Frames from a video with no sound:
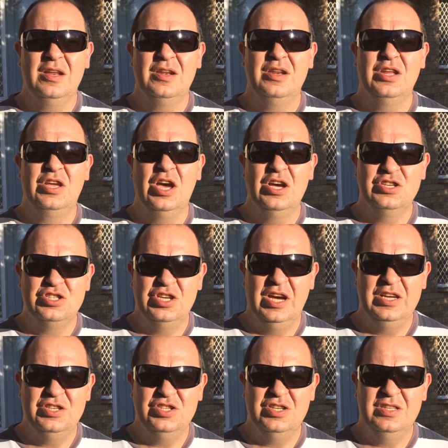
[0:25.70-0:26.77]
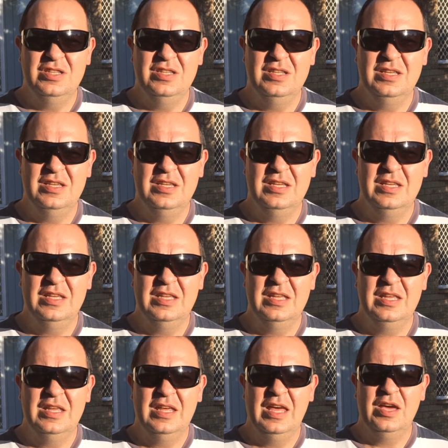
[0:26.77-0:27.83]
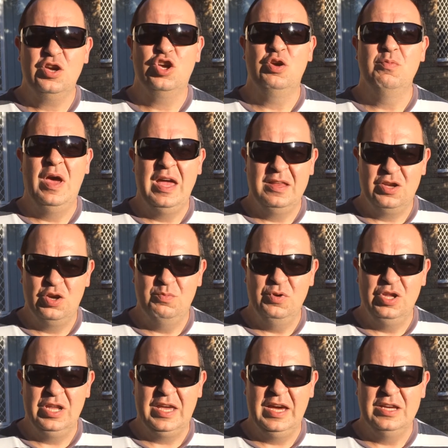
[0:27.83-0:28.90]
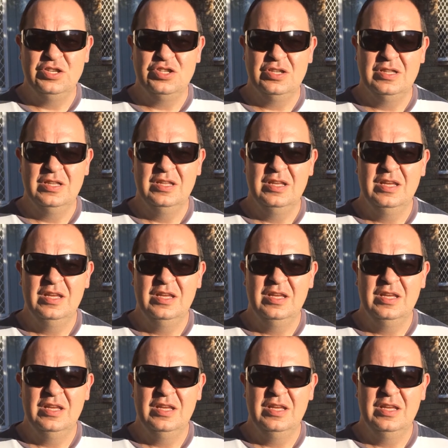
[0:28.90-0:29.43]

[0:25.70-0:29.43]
negotiation, and communication.